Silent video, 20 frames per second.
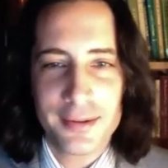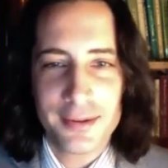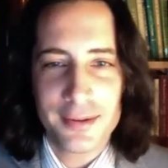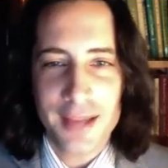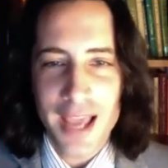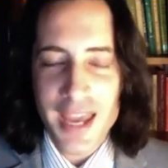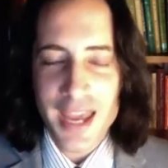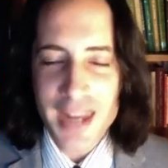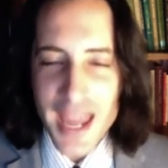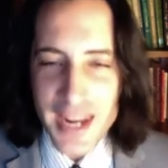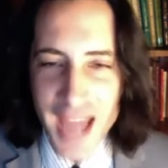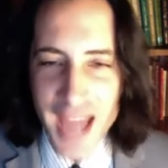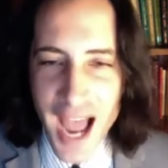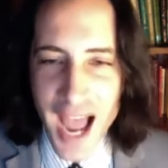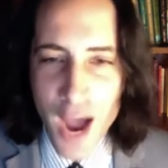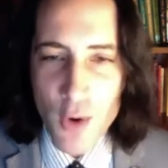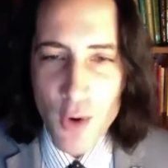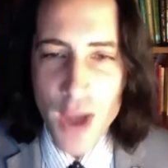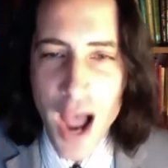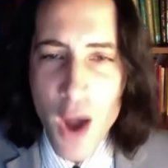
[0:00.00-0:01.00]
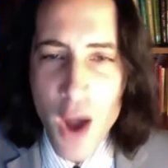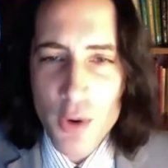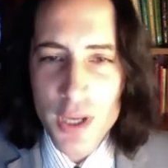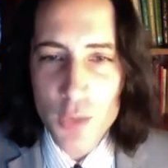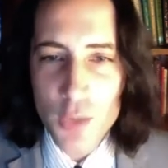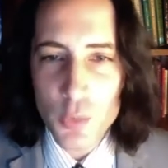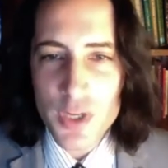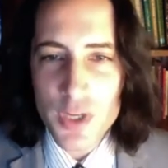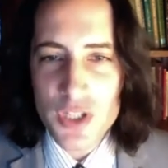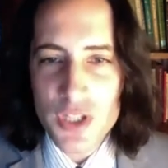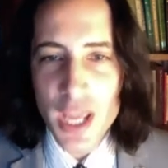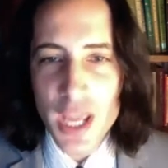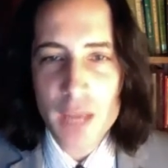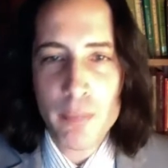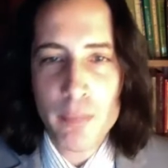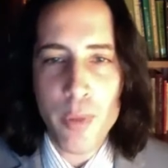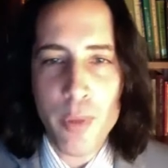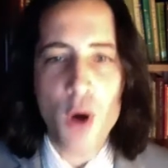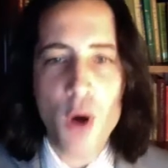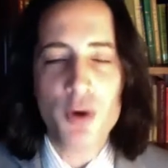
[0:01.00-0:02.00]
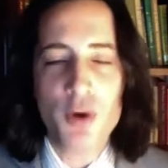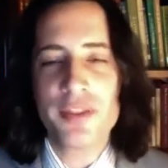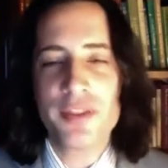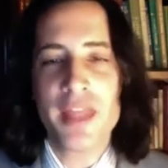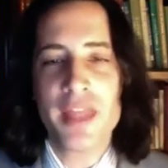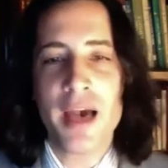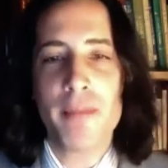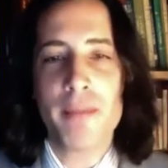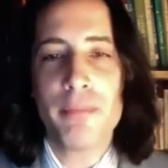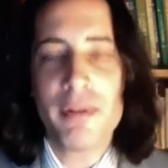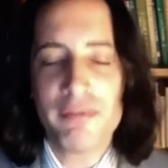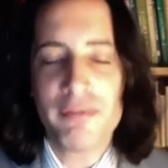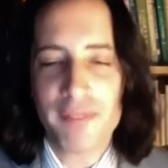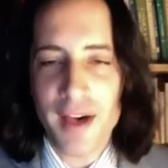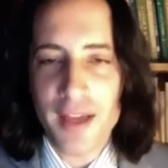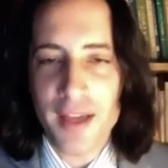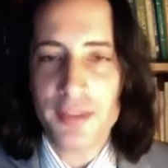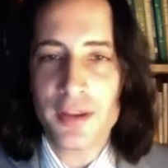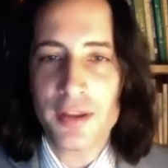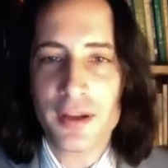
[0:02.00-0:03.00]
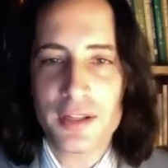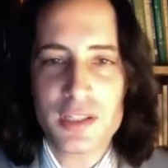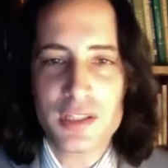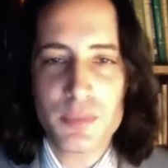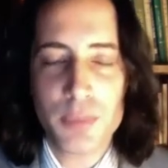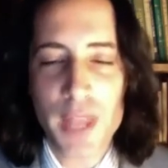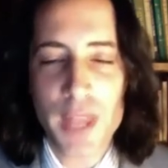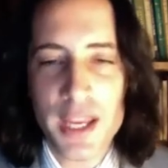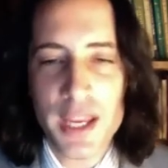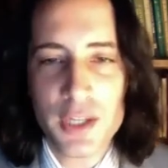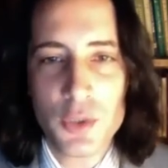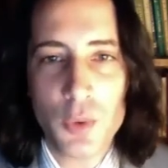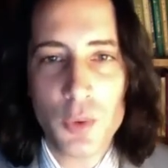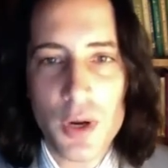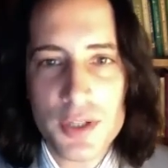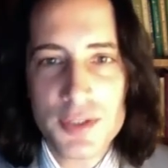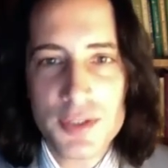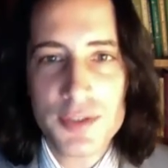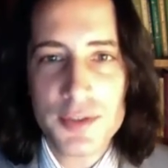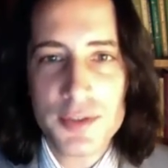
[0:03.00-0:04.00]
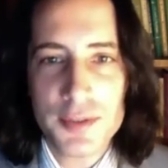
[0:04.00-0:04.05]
And how can we take part in that, Befana? Explain to us.